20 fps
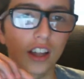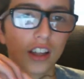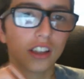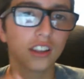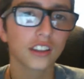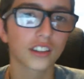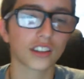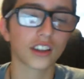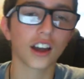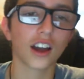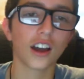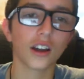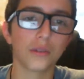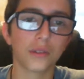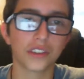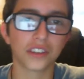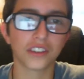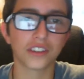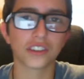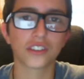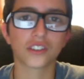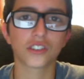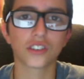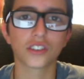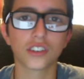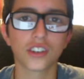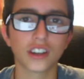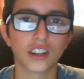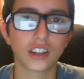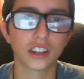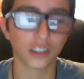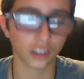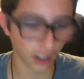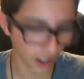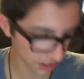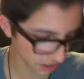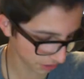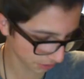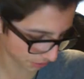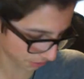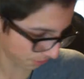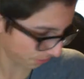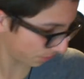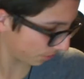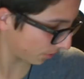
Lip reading: This guy with this lots of